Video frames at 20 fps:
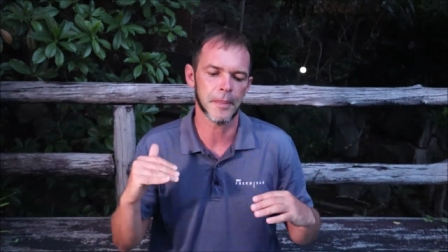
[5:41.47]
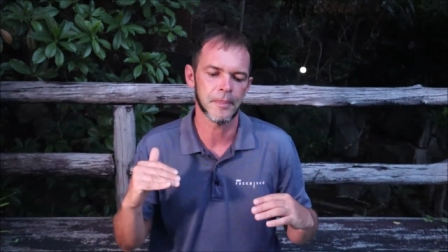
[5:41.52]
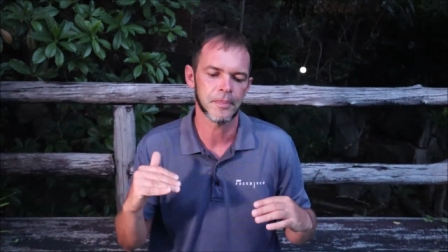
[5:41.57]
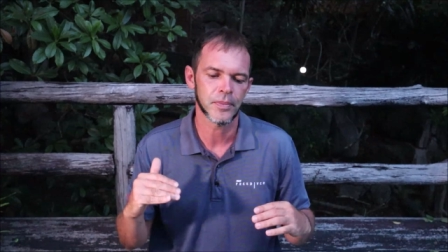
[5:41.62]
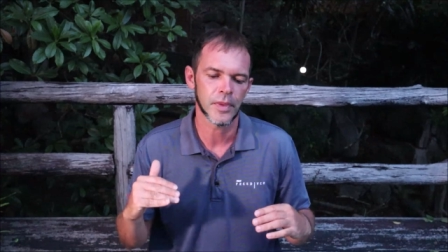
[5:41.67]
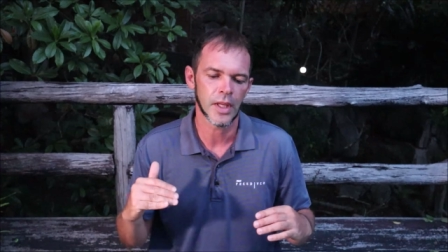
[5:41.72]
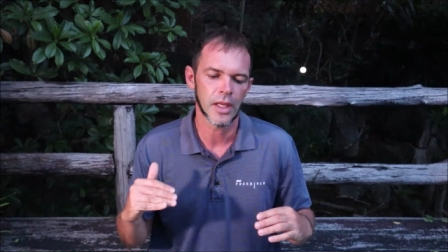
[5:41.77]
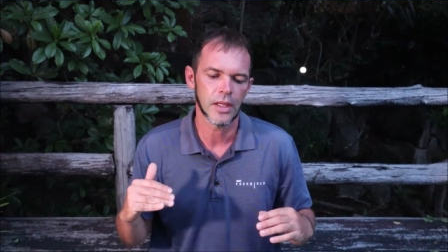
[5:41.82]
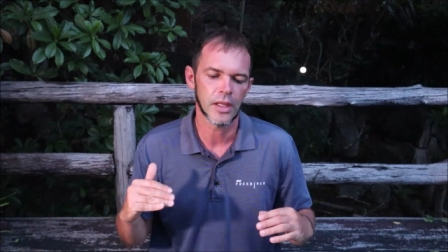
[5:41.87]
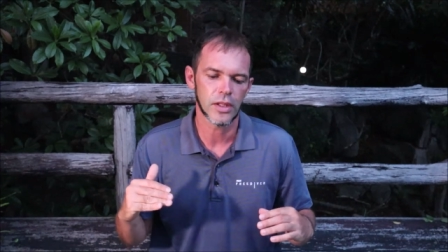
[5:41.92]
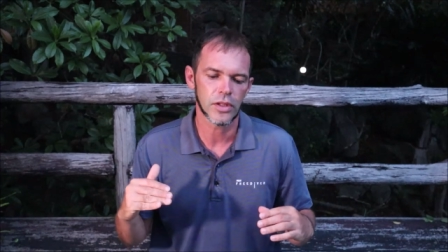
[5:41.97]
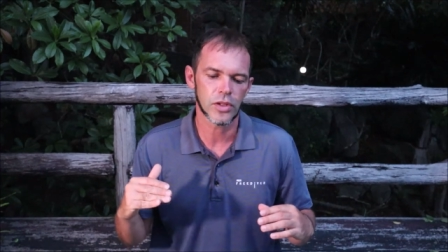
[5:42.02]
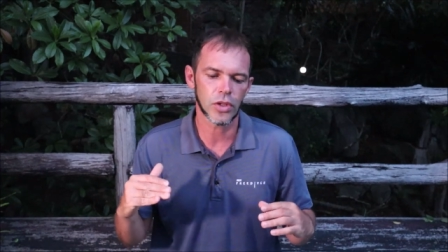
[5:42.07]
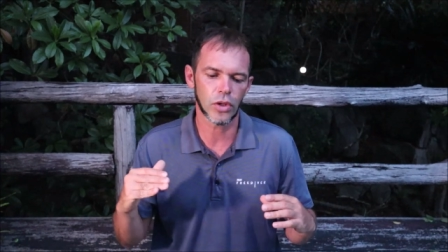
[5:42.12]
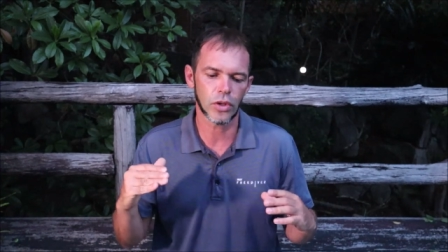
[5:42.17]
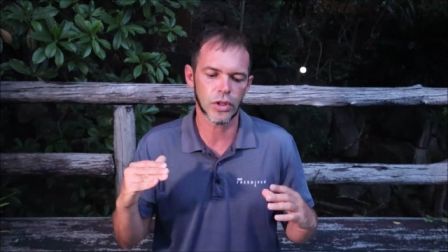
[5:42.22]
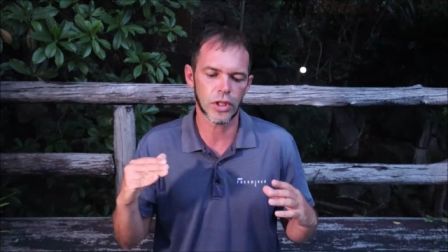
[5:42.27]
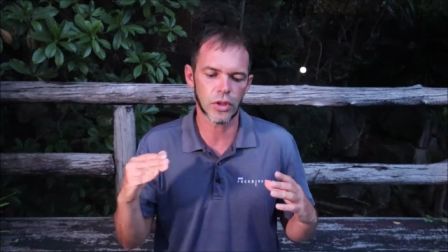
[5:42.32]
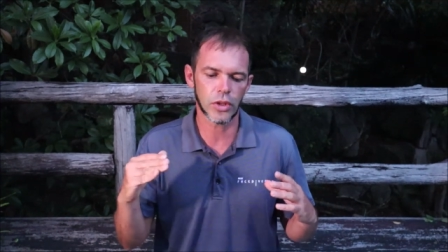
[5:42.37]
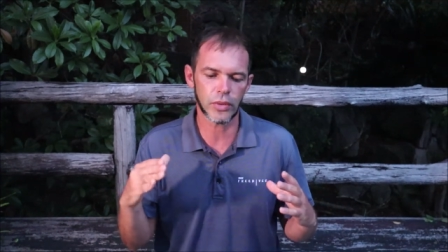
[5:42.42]

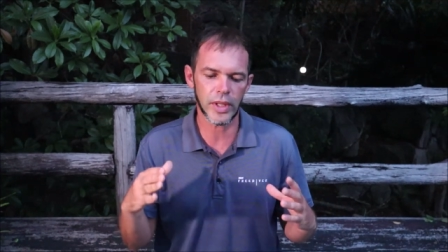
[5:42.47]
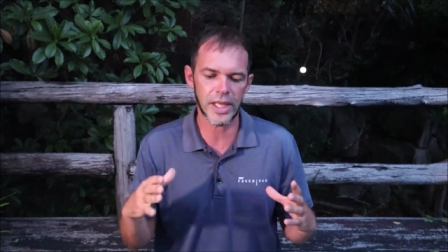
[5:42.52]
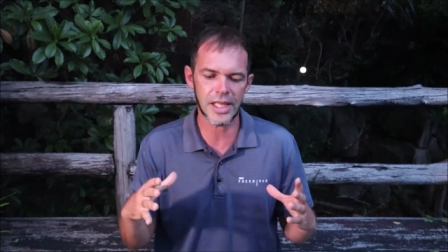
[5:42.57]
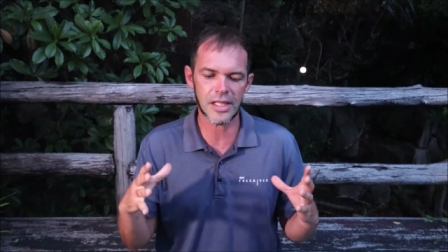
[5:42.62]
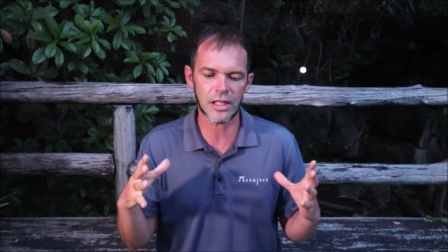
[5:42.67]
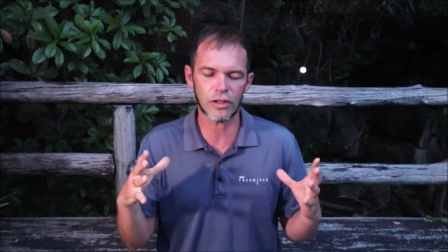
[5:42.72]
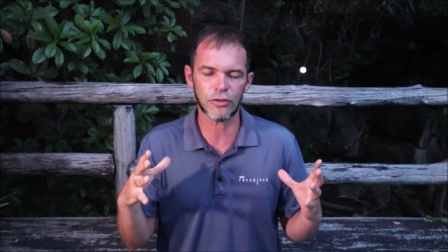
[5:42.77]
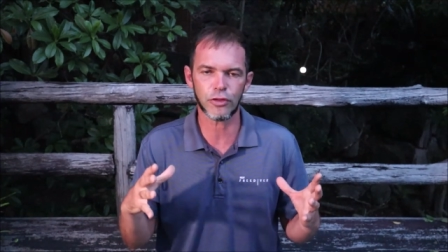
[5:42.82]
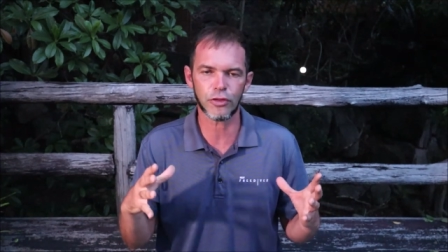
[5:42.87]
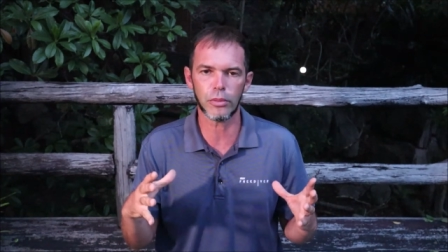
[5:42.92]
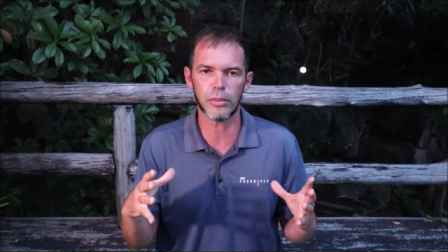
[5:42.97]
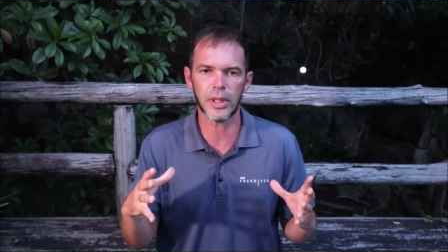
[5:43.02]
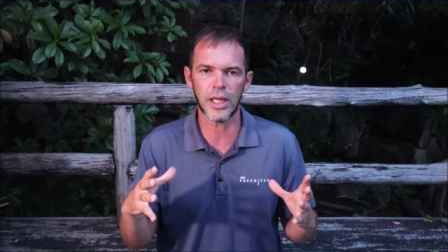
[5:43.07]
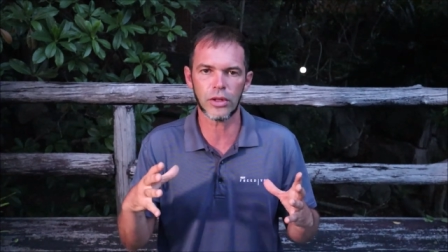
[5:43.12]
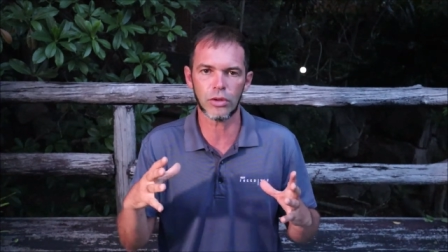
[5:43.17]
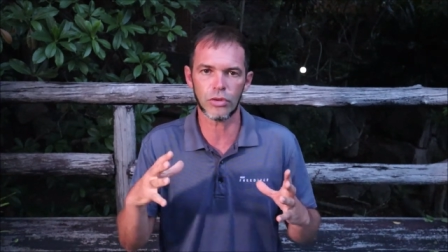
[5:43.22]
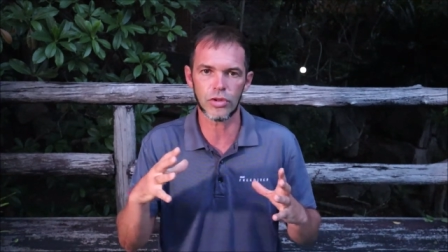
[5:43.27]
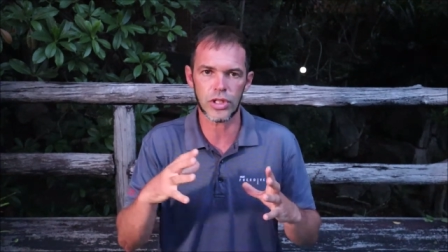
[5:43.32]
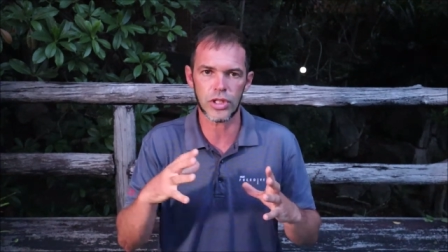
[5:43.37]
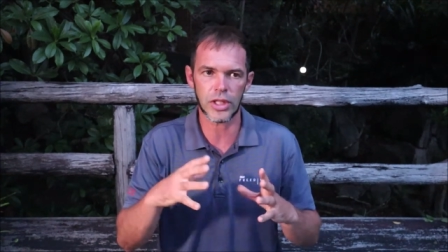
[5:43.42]
So the reason for
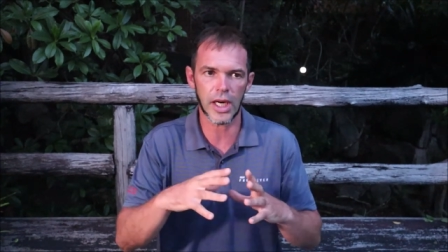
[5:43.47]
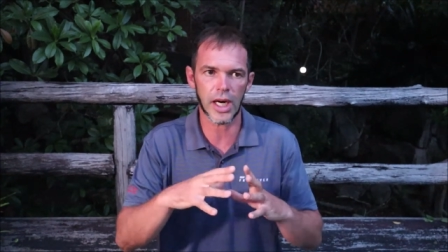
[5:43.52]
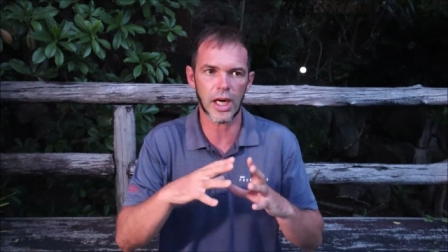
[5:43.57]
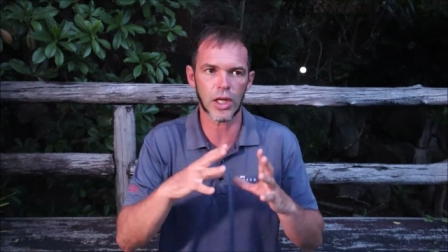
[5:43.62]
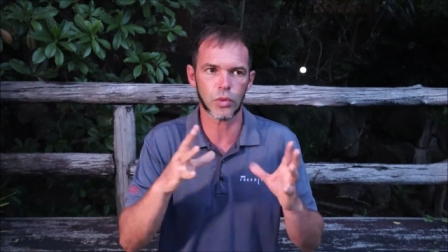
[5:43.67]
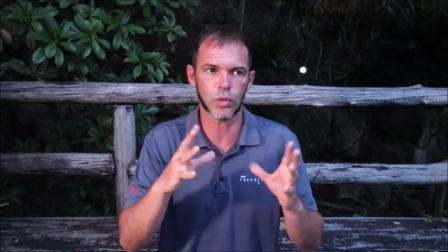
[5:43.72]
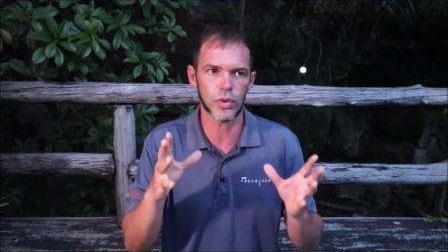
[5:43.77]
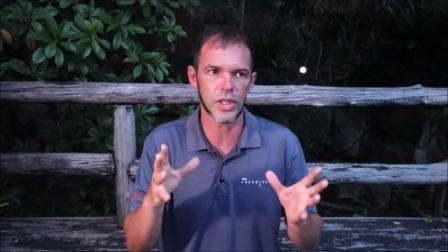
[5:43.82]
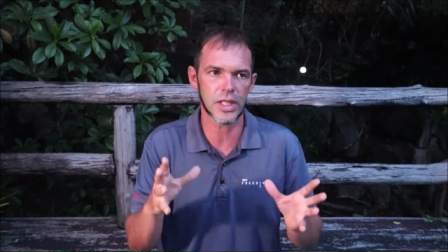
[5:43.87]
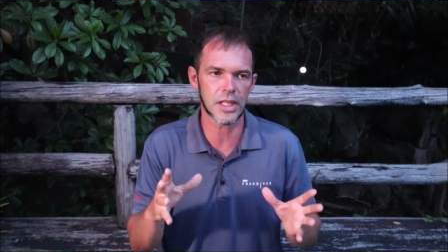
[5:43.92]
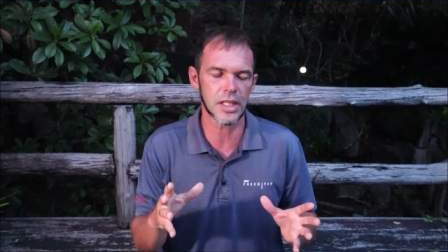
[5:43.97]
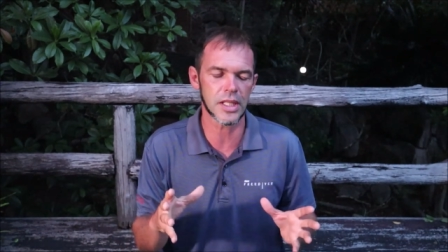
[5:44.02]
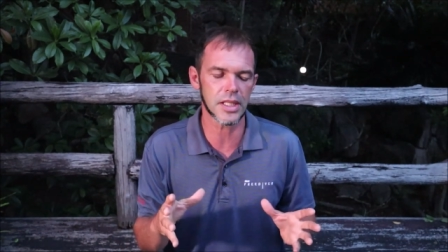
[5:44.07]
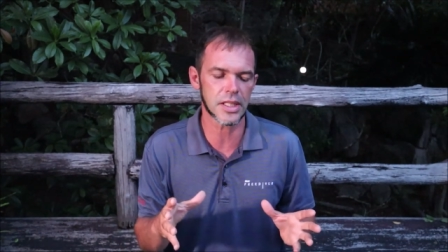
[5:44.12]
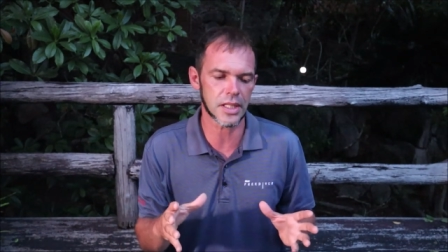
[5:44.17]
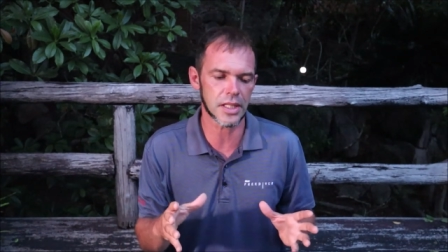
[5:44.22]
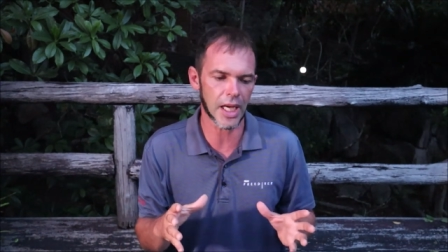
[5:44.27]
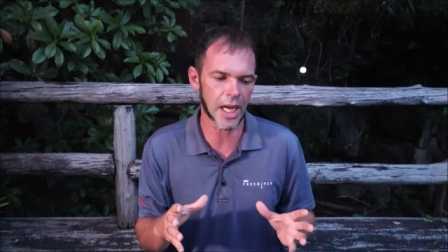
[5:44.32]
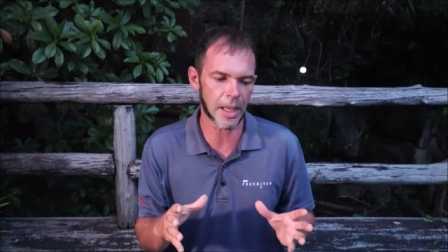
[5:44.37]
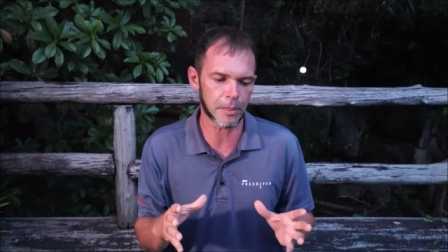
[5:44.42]
me to start with
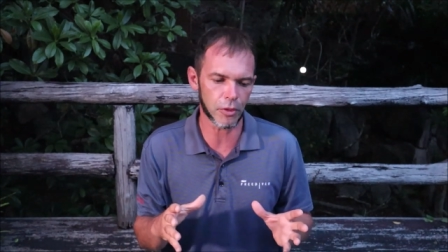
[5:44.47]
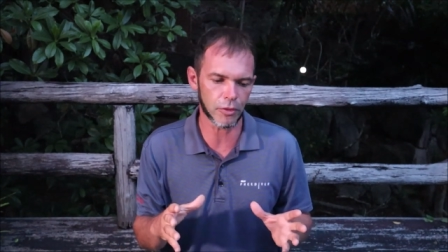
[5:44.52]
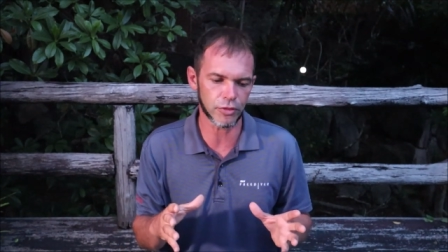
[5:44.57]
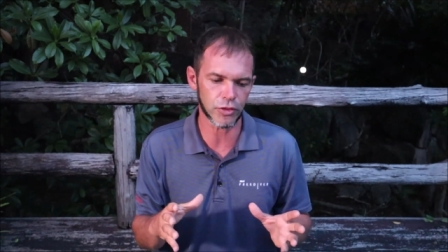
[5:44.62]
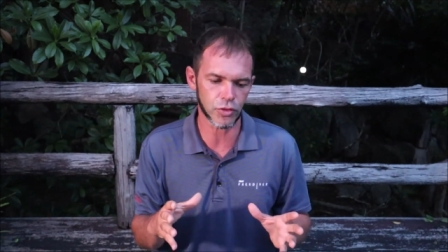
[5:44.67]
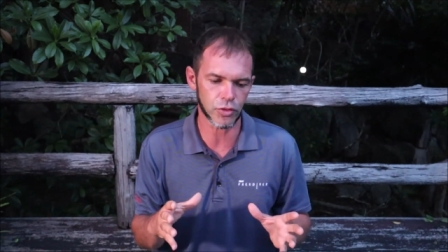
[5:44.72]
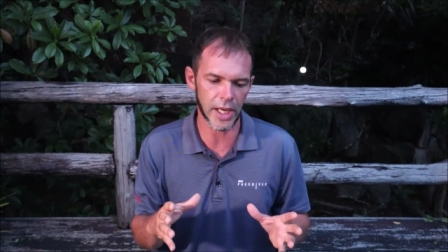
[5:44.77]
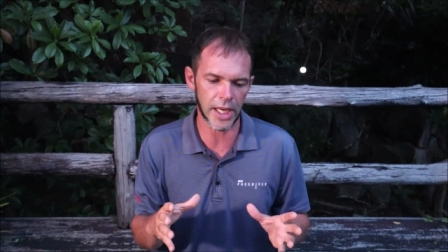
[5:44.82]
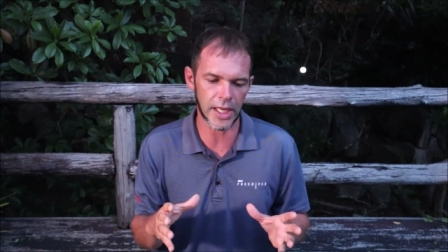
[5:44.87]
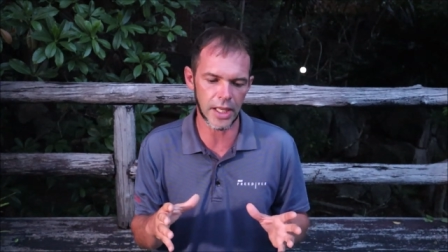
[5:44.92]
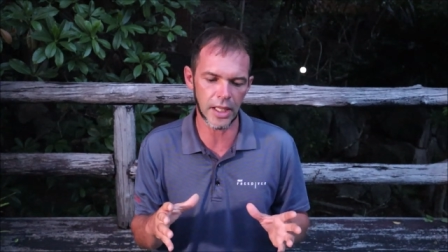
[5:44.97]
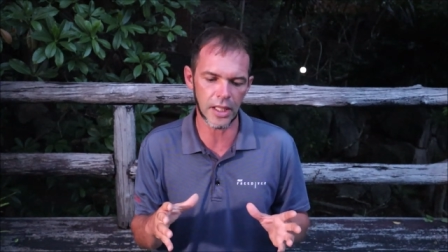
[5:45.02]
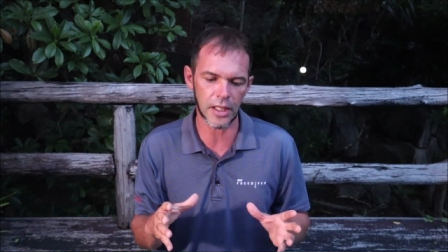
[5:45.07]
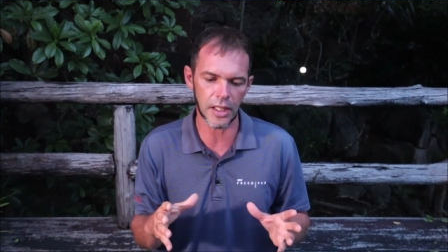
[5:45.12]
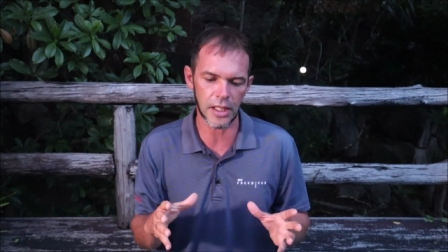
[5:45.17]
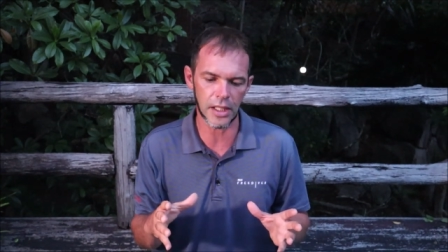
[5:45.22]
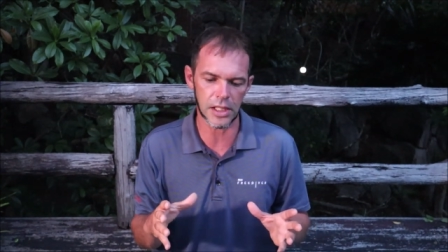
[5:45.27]
this type of training